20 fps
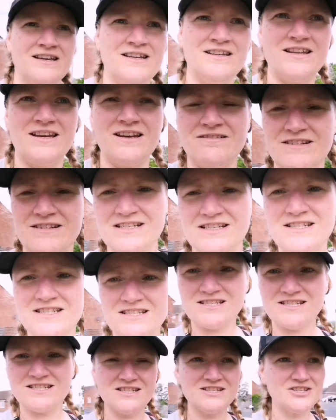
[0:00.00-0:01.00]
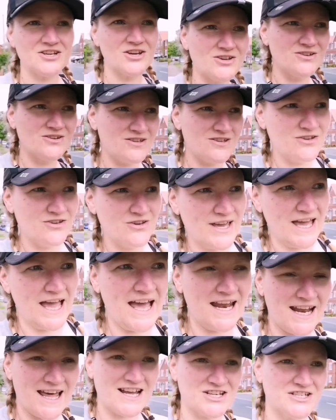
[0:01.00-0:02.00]
There he is, just to show you that you
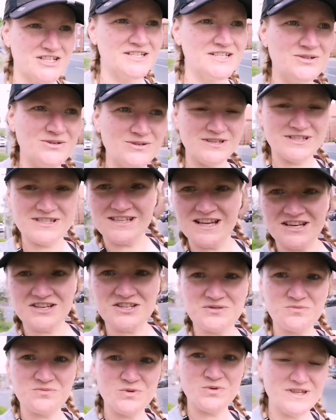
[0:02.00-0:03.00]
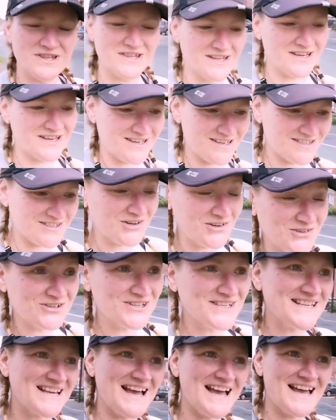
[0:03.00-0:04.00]
can actually do this session with
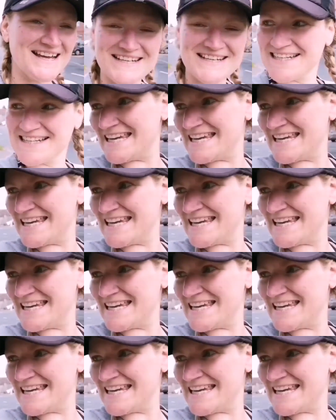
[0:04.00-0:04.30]
dogs and